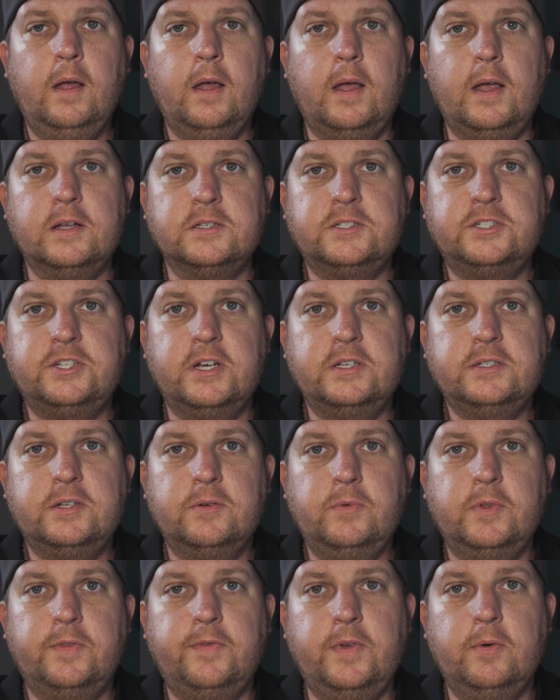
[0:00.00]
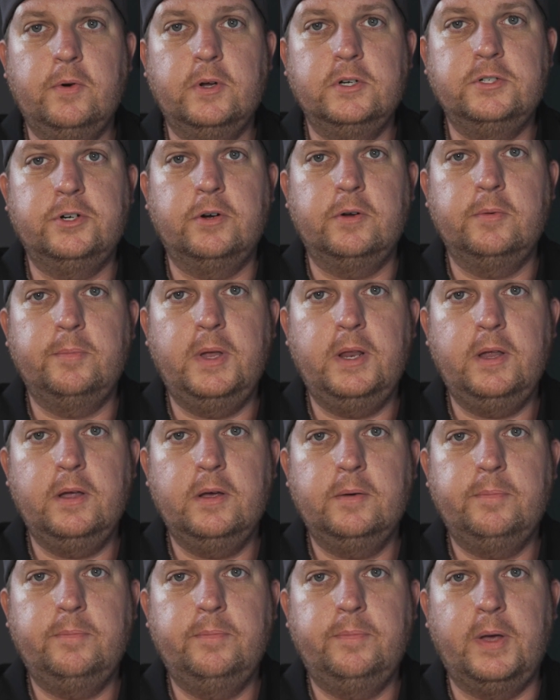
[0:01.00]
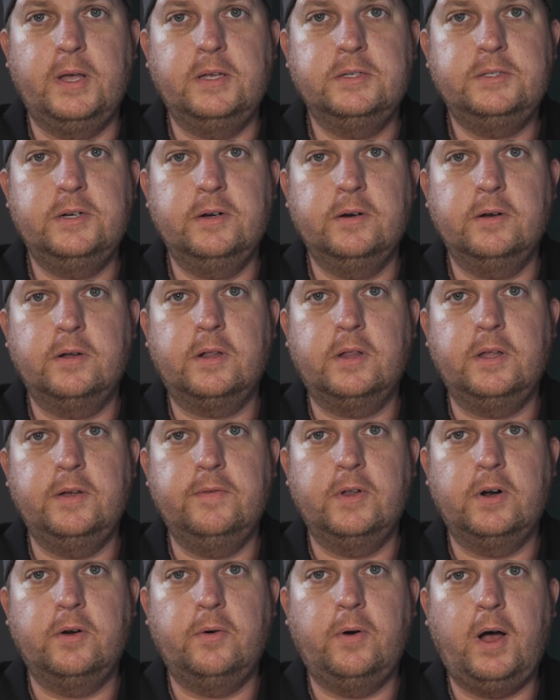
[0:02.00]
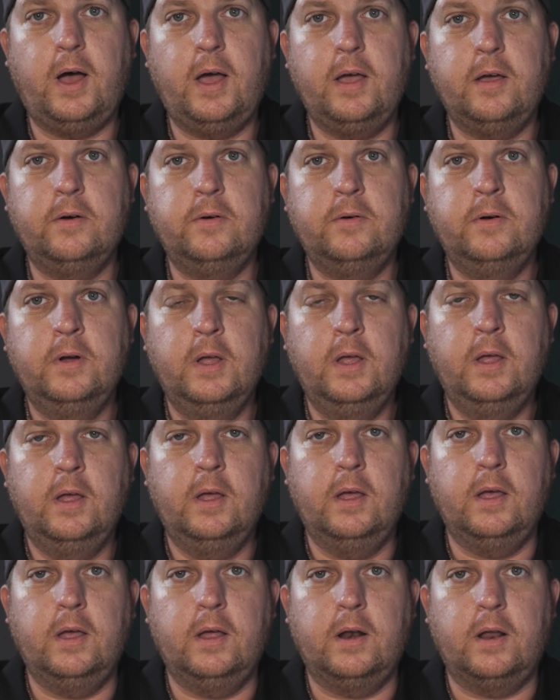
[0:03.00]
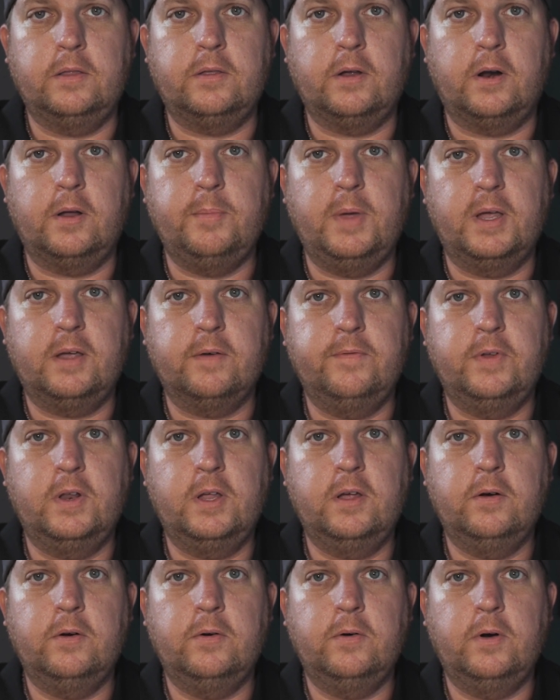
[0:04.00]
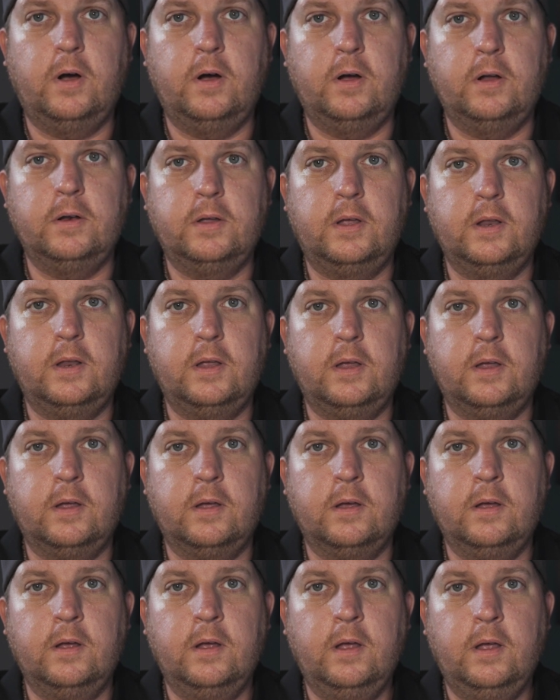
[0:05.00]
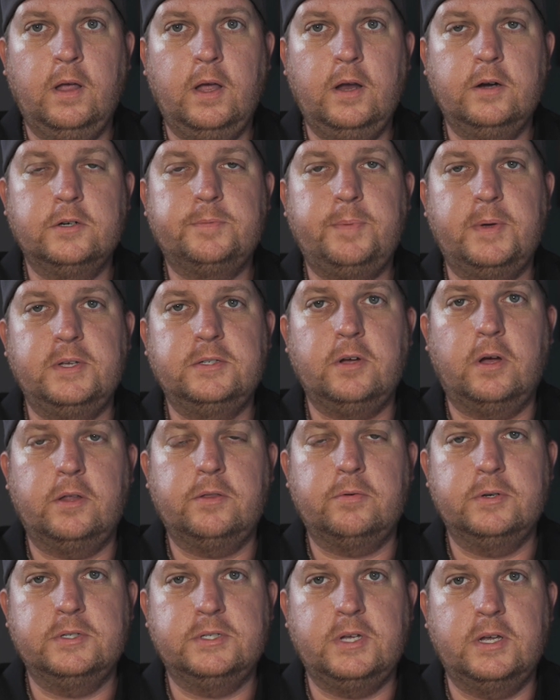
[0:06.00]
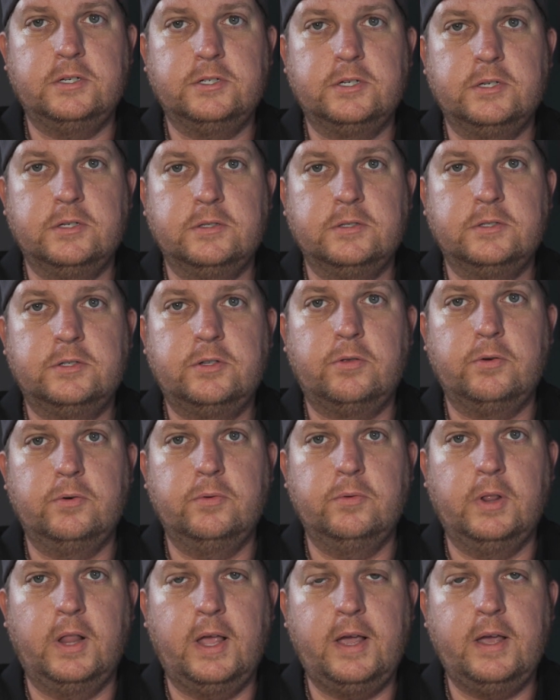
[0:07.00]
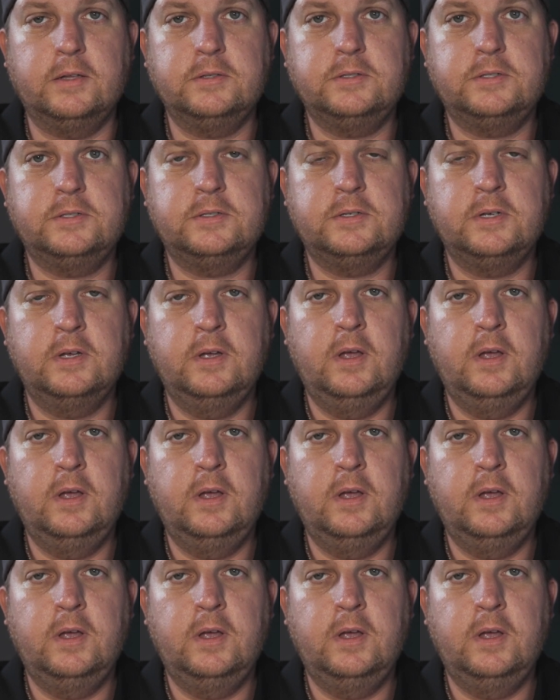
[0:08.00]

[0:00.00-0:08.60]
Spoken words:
Hey, it's Jason with V1 Drone Media, based here in Cleveland, Ohio, and I thought I'd make a video on getting airspace authorizations through LAANC